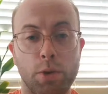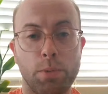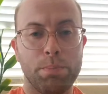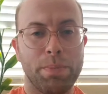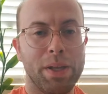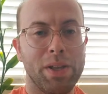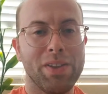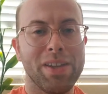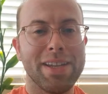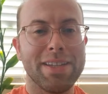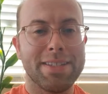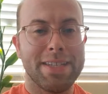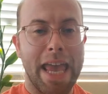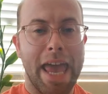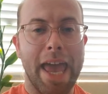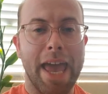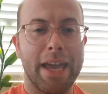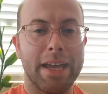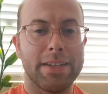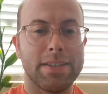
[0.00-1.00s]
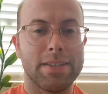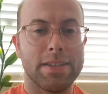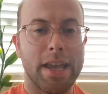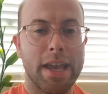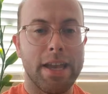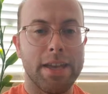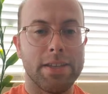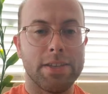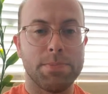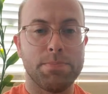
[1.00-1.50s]
Building tanks
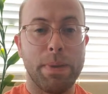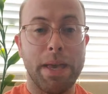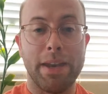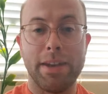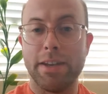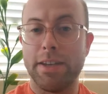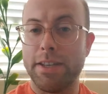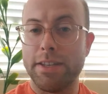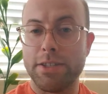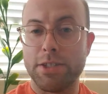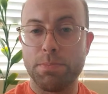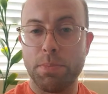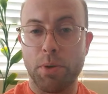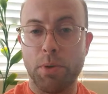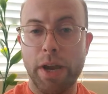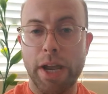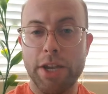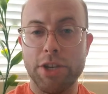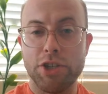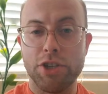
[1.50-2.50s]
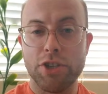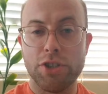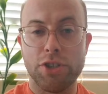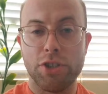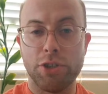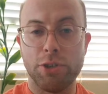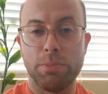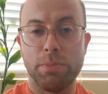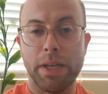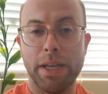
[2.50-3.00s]
has been an inspiration
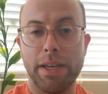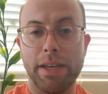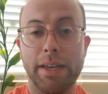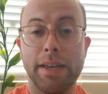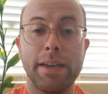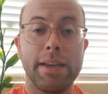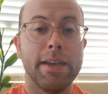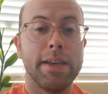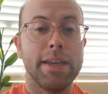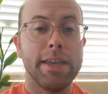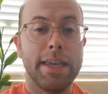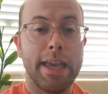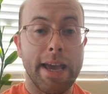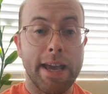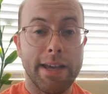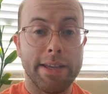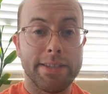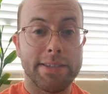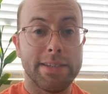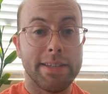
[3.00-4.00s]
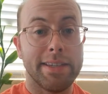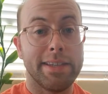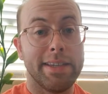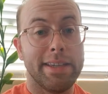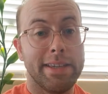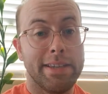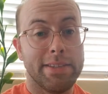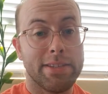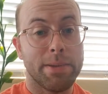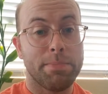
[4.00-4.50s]
to me. Yes, it
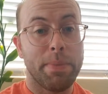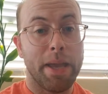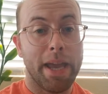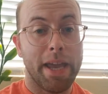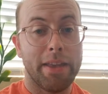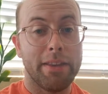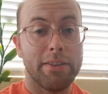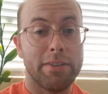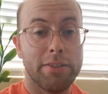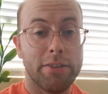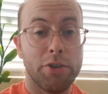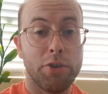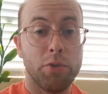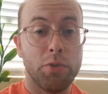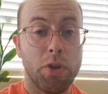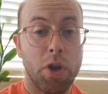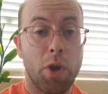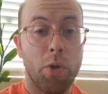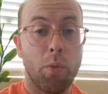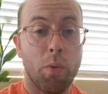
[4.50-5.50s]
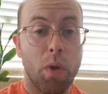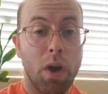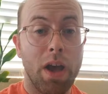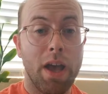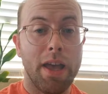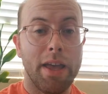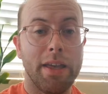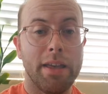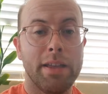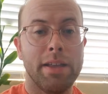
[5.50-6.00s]
is a pain in the
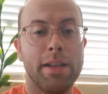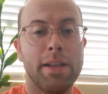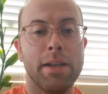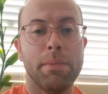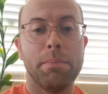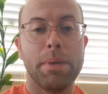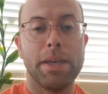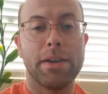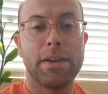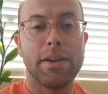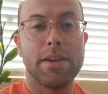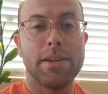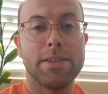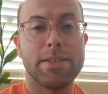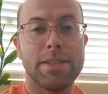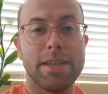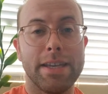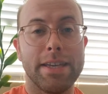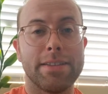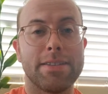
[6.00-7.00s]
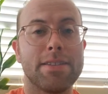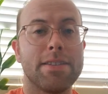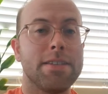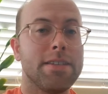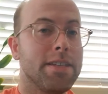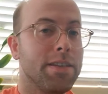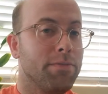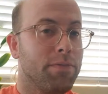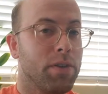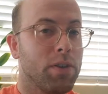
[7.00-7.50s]
you-know-what because it's
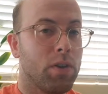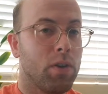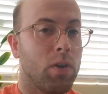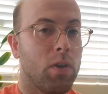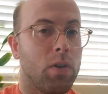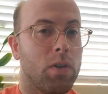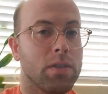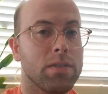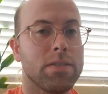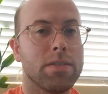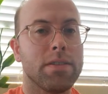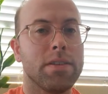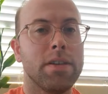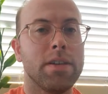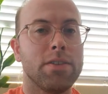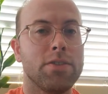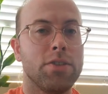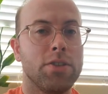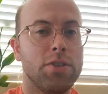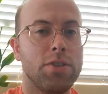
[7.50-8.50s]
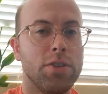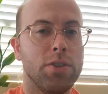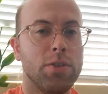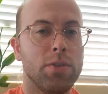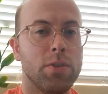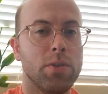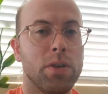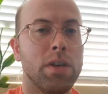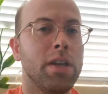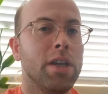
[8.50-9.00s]
difficult to
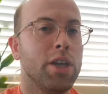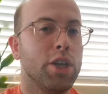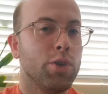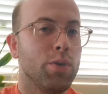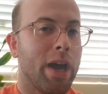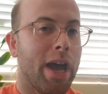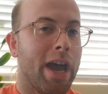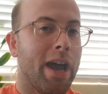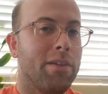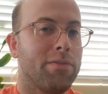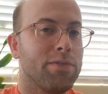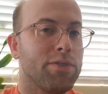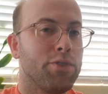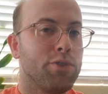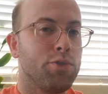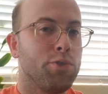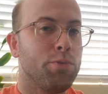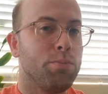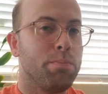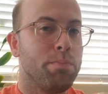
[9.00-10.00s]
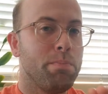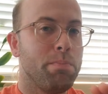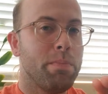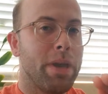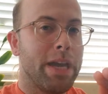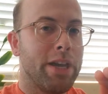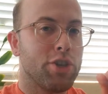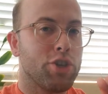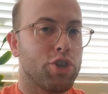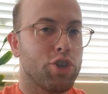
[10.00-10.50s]
do. You have to
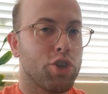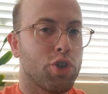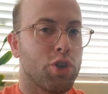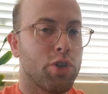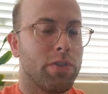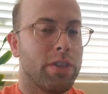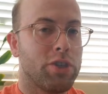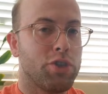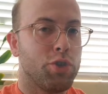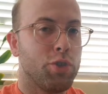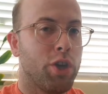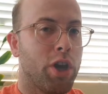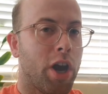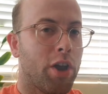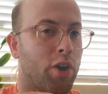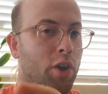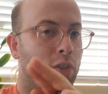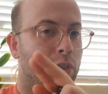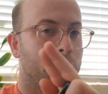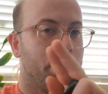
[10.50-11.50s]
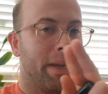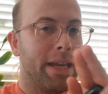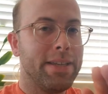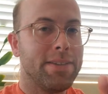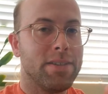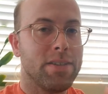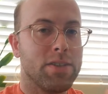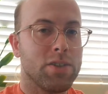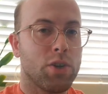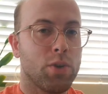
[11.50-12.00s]
make sure that you cut all the
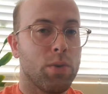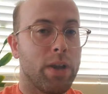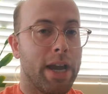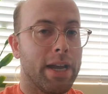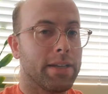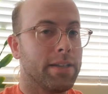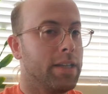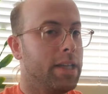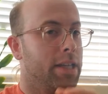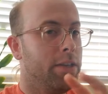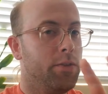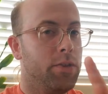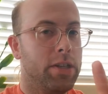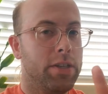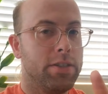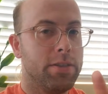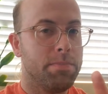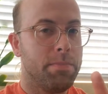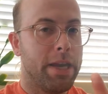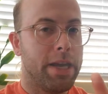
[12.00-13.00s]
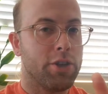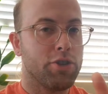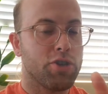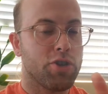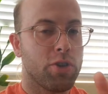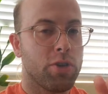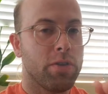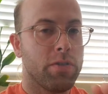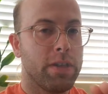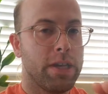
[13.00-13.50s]
pieces correctly. You need to make
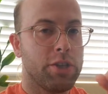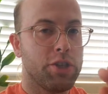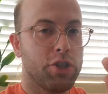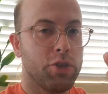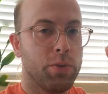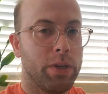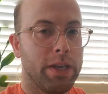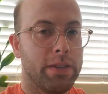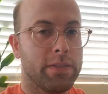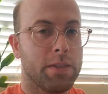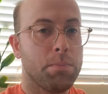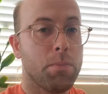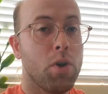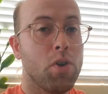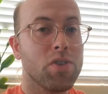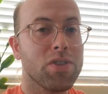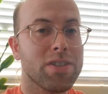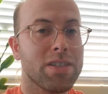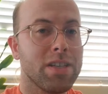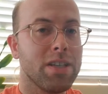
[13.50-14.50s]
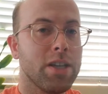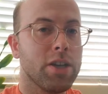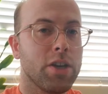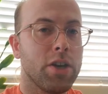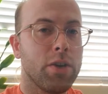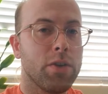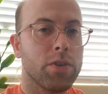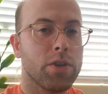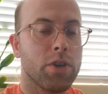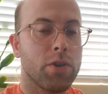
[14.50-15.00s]
sure that you get them all
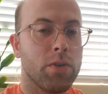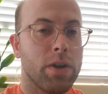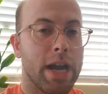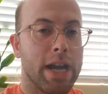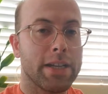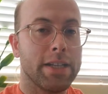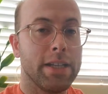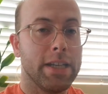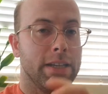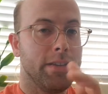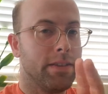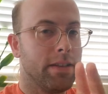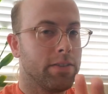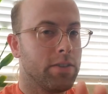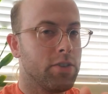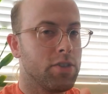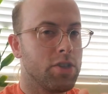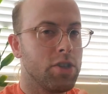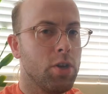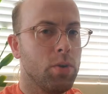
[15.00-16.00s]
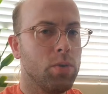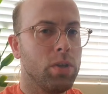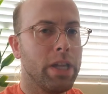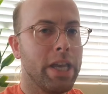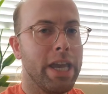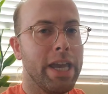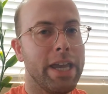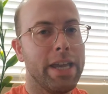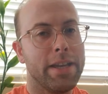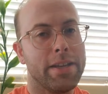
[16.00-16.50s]
silicone correctly, that there's no
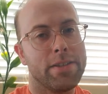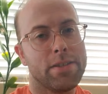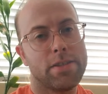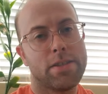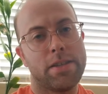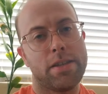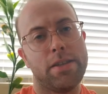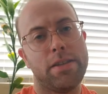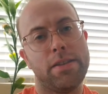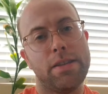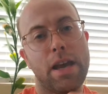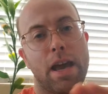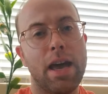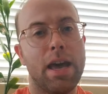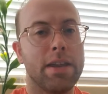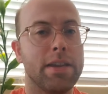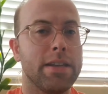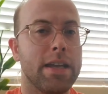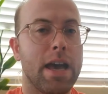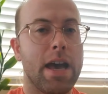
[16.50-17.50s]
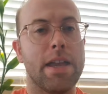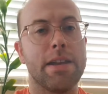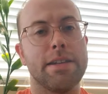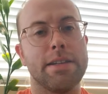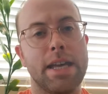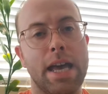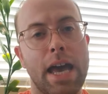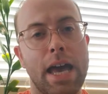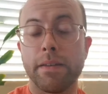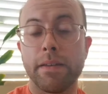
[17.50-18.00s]
leaks, and
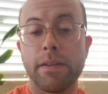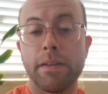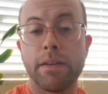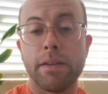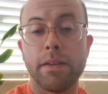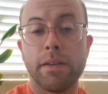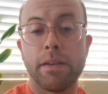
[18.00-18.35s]
da-da-da-da-da-da.